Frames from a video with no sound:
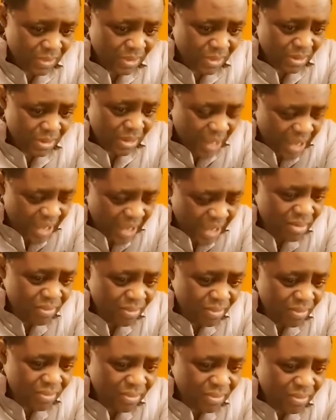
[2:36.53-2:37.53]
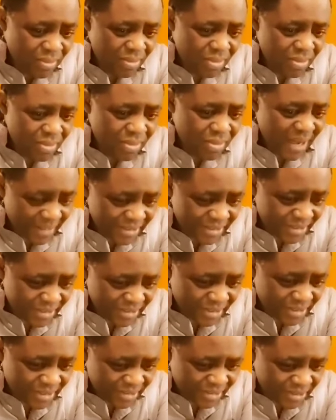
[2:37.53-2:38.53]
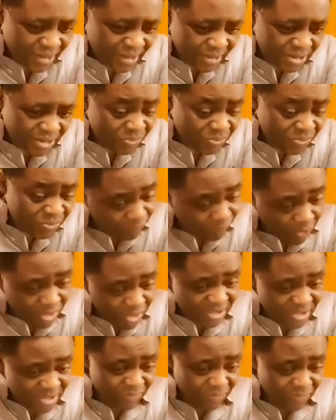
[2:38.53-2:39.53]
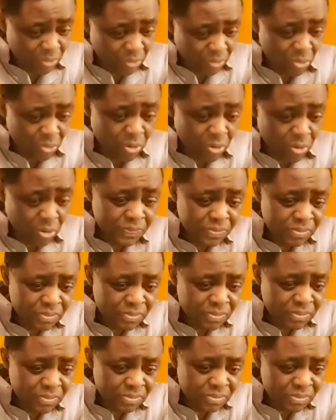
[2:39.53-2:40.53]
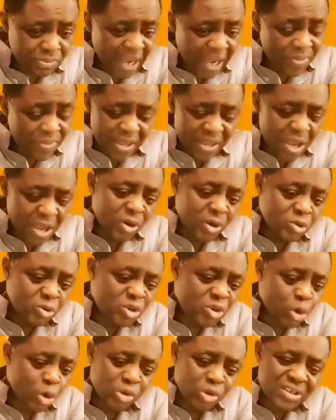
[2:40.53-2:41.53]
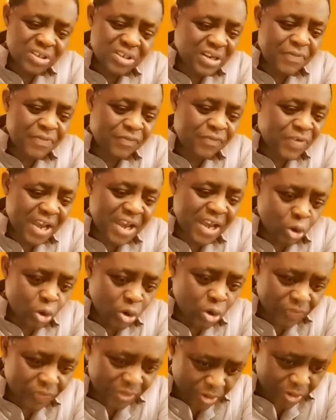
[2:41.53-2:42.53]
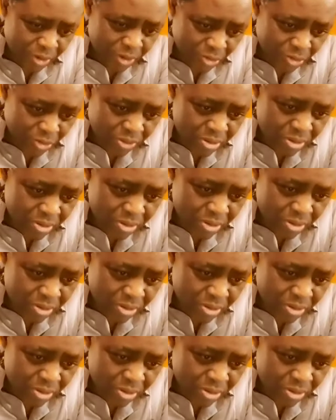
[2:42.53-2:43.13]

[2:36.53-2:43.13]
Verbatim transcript: in 1966, before the Civil War. And the Igbos were slaughtered like flies all over the North by